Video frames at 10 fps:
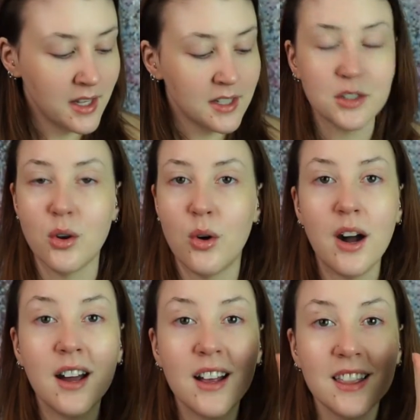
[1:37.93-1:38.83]

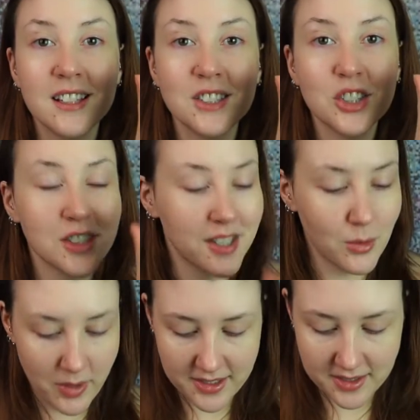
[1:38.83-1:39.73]
So let's just
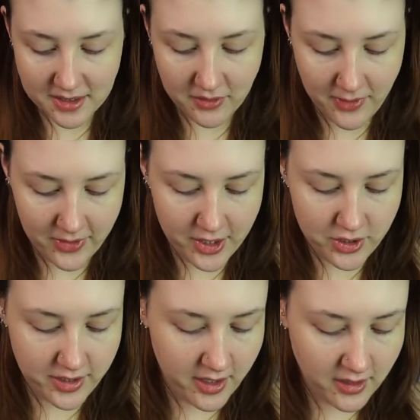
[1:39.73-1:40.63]
get right into this
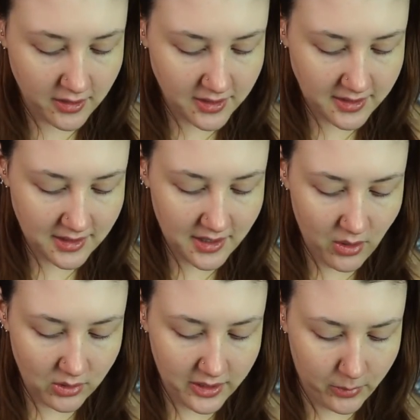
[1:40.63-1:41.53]
foundation here. Let's see
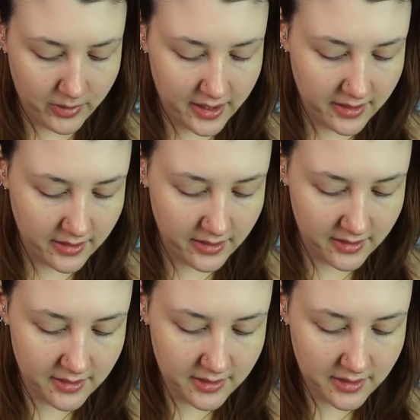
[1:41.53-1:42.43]
how liquidy it
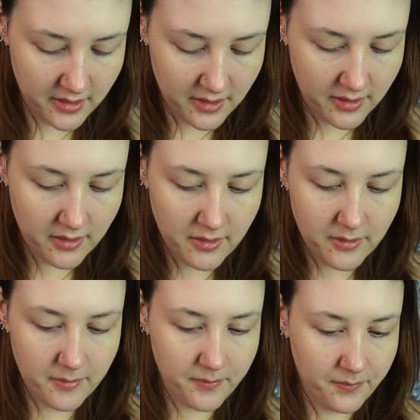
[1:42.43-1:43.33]
is.
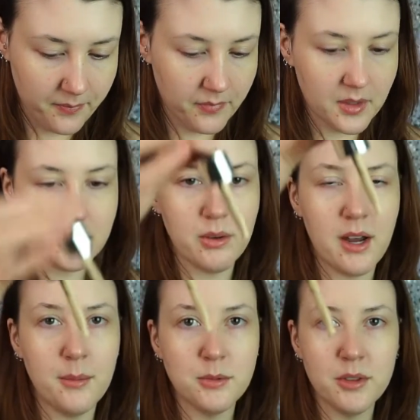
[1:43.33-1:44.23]
So it
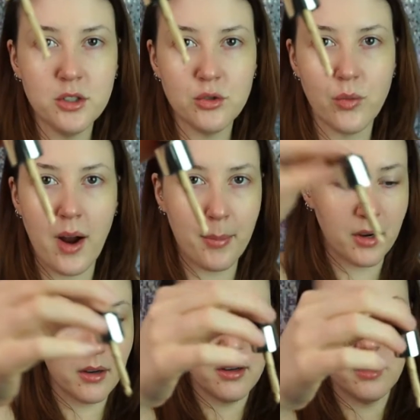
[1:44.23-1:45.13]
comes with a
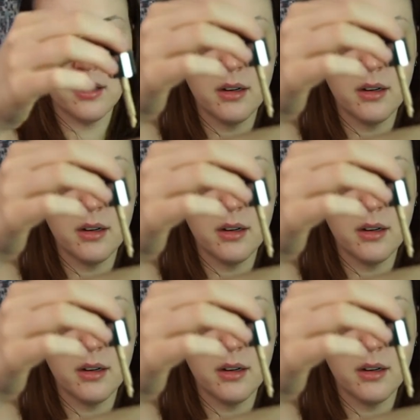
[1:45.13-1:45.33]
dropper.